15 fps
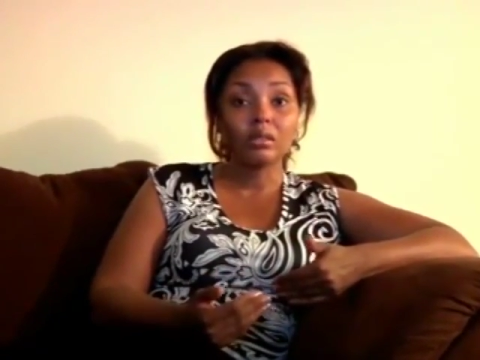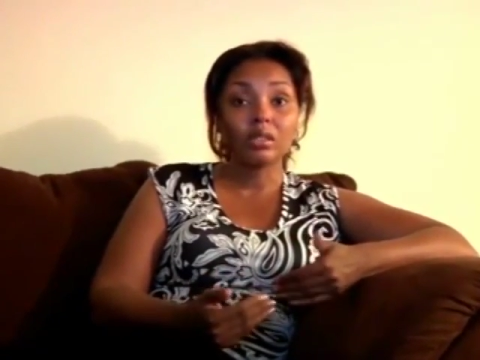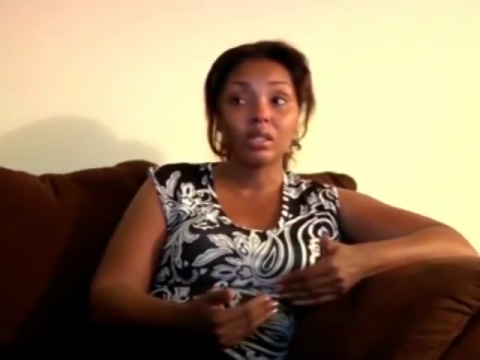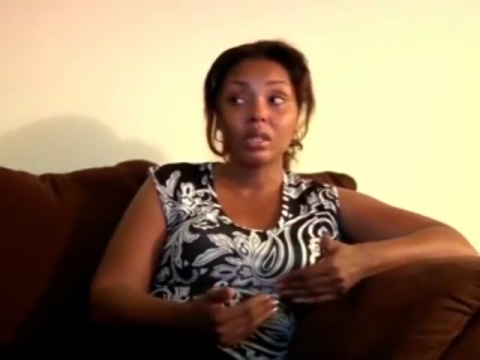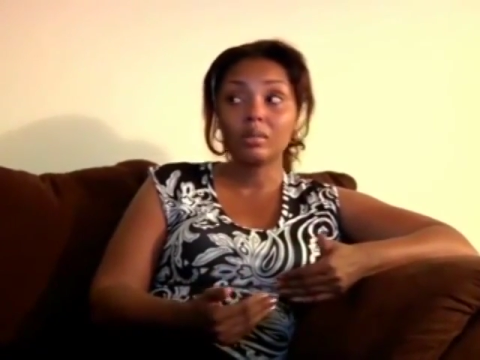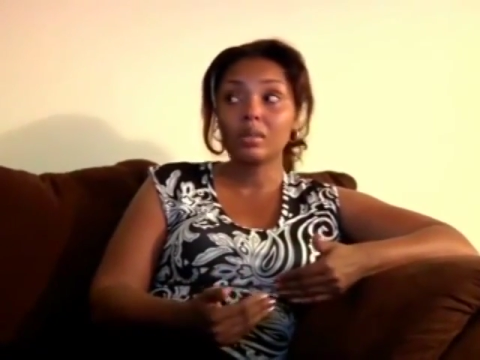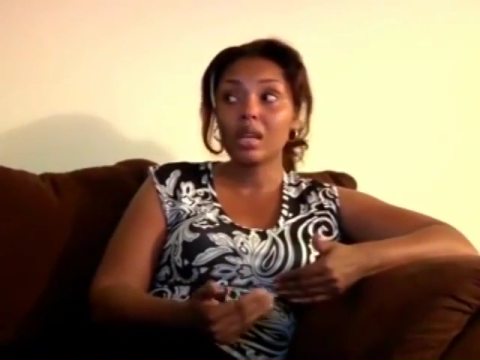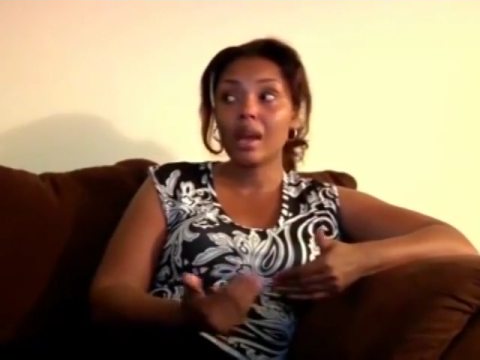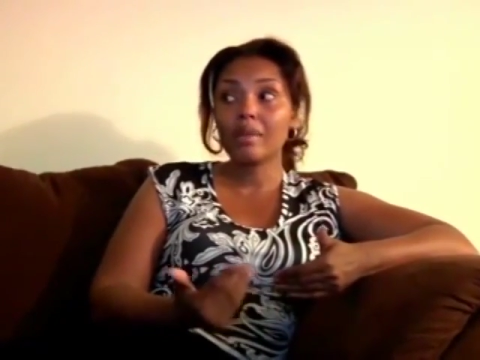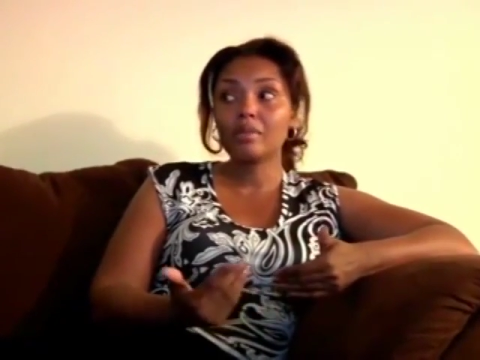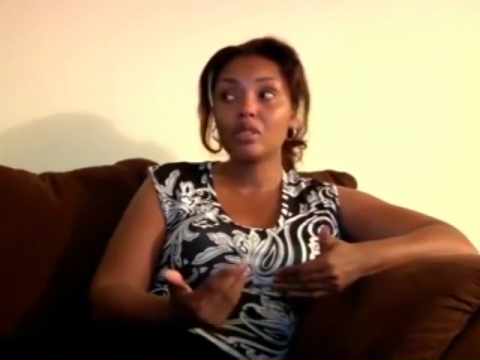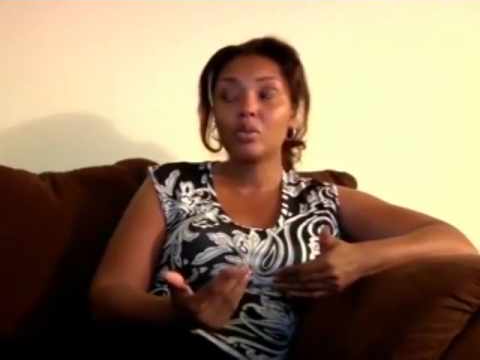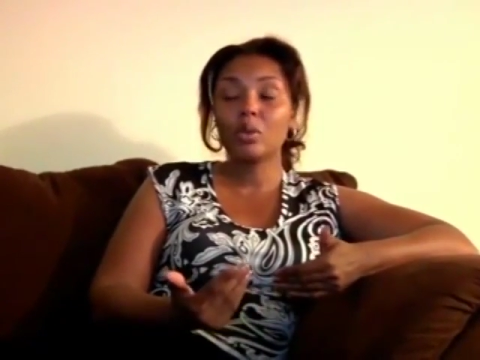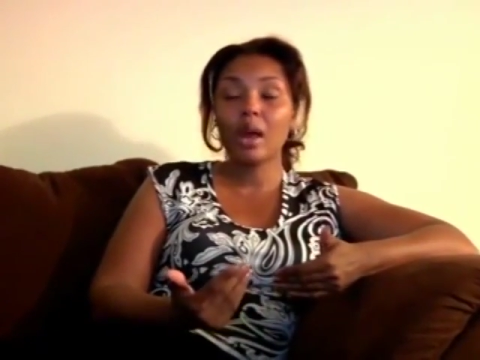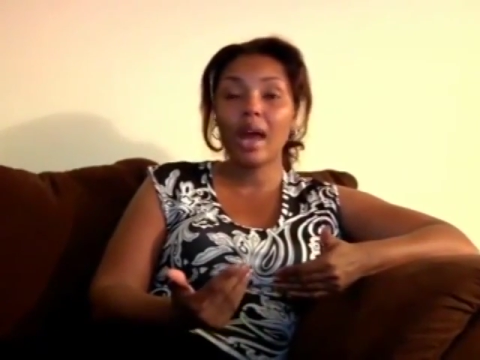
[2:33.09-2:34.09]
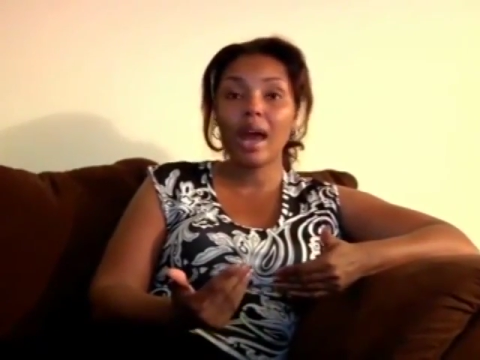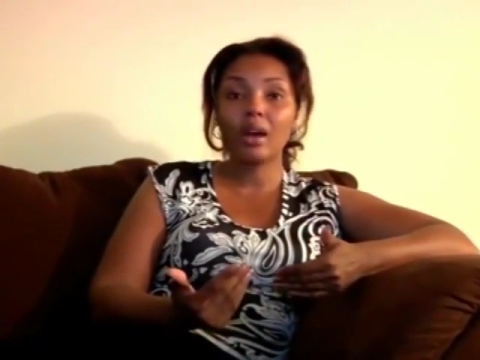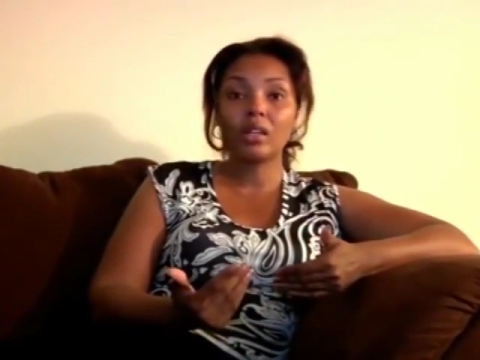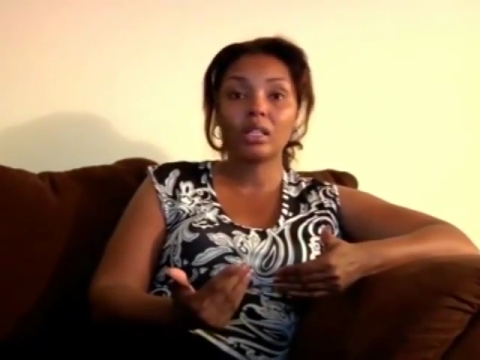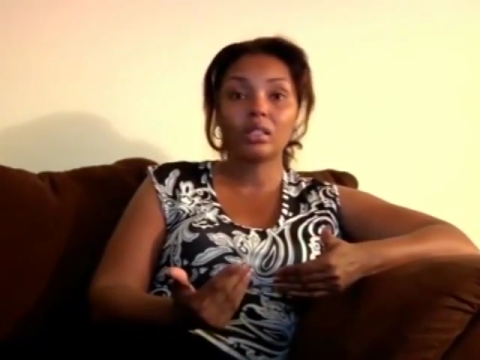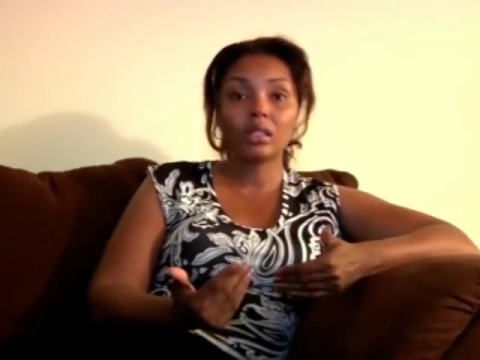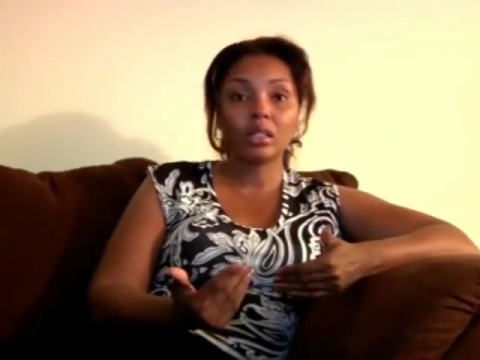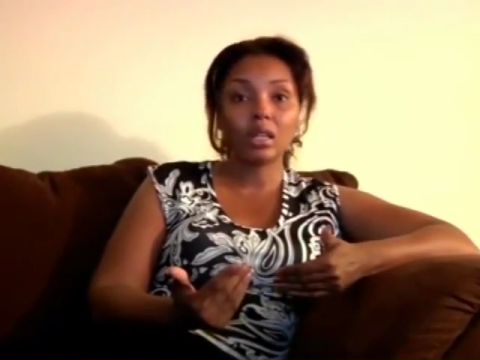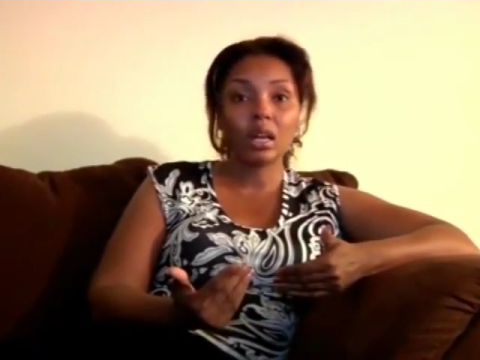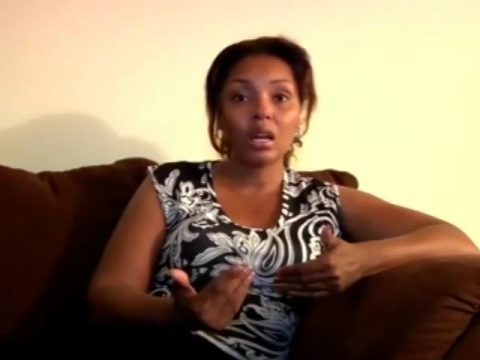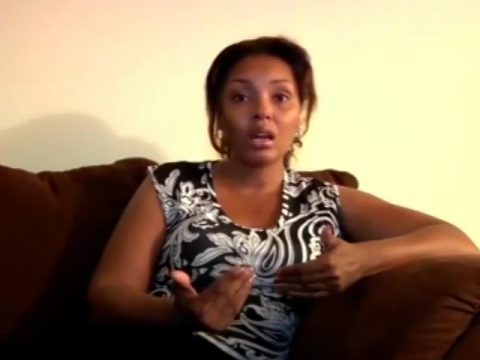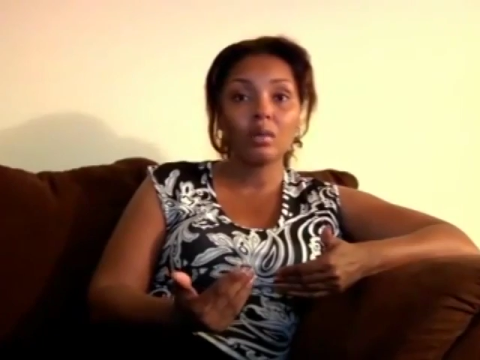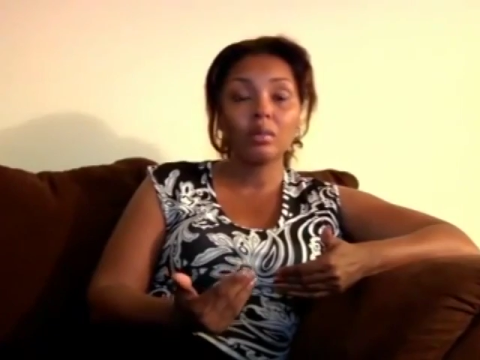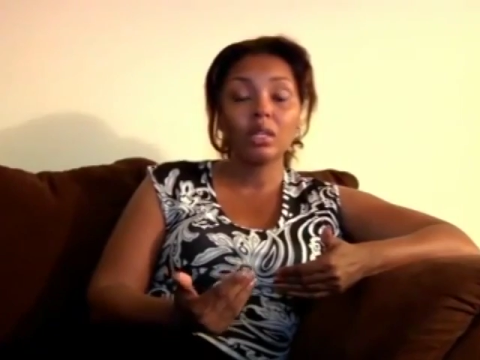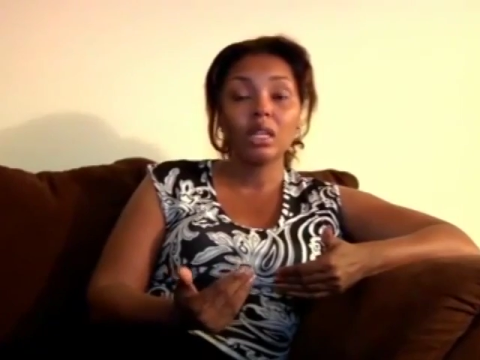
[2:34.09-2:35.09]
sometimes who are out at the
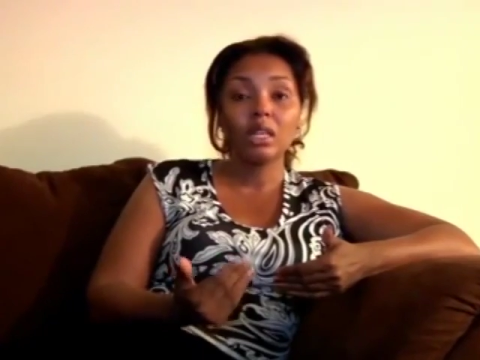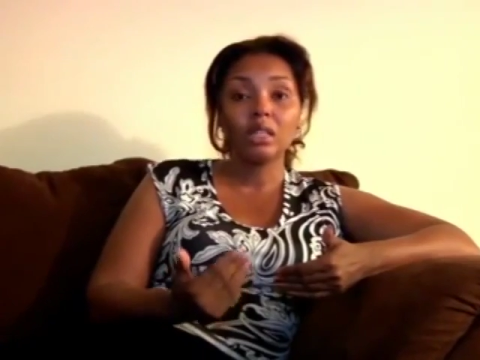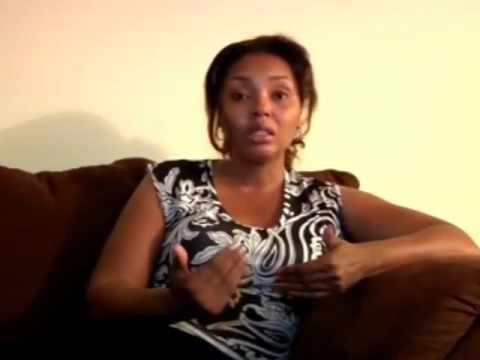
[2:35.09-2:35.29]
club